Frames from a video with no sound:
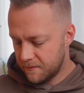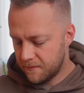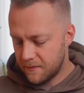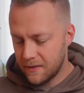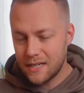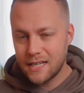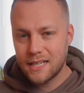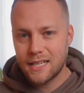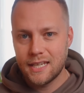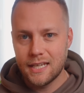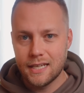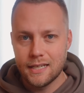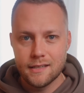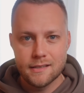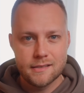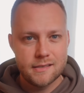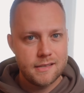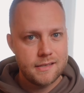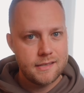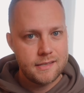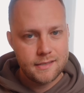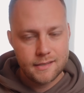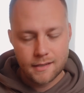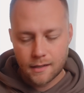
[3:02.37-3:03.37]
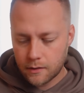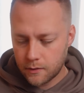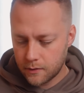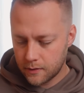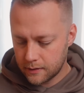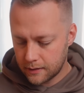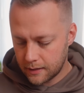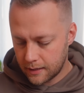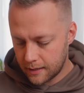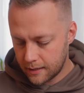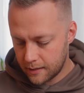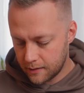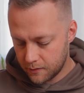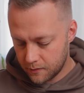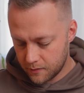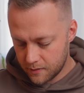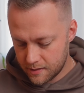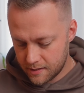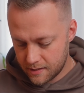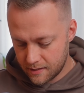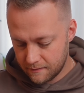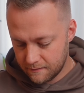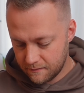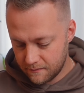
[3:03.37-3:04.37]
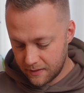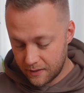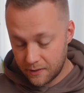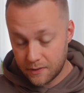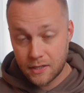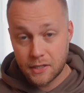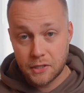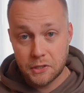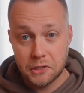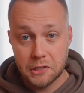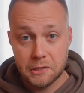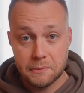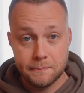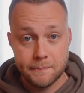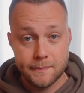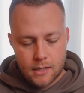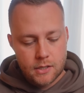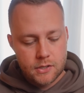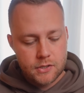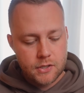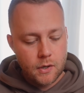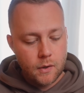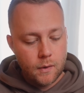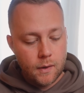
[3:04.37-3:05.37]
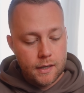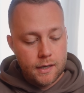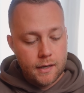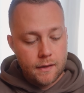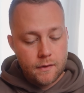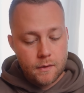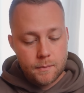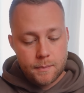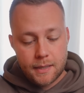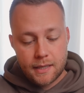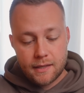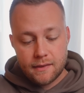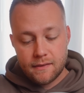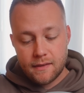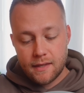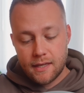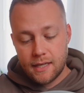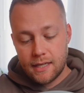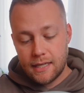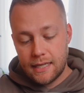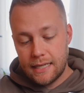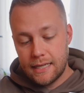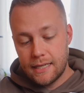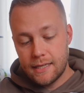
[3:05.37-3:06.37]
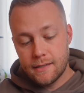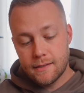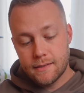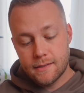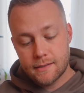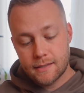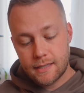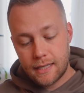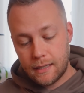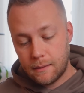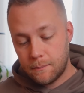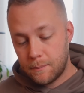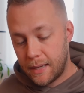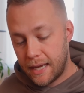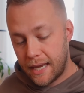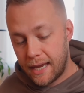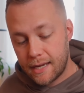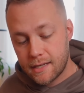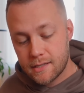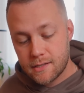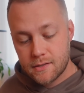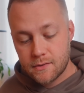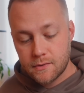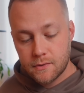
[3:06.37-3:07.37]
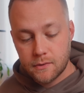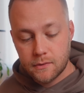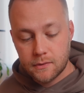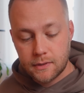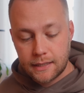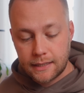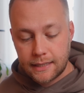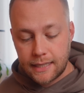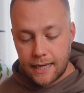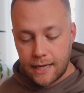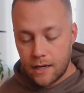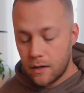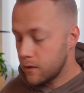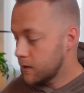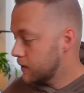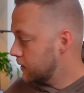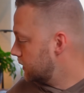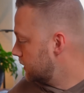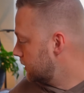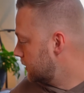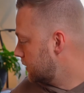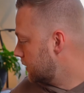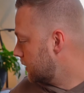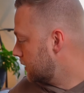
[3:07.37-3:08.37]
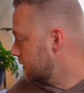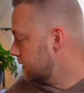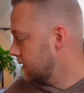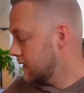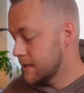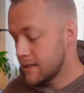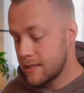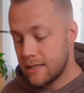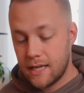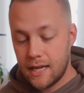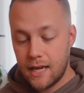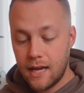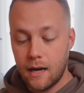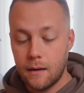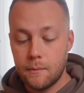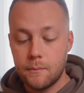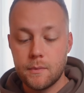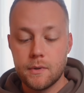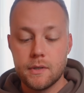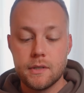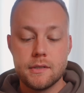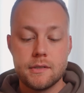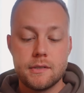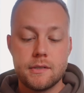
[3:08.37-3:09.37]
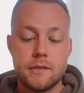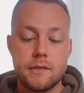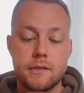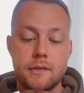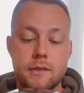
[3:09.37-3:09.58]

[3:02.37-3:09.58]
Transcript: finicky? Does it stutter a lot? Or is it very good? So another big thing is like pass-through. Like, how good are these cameras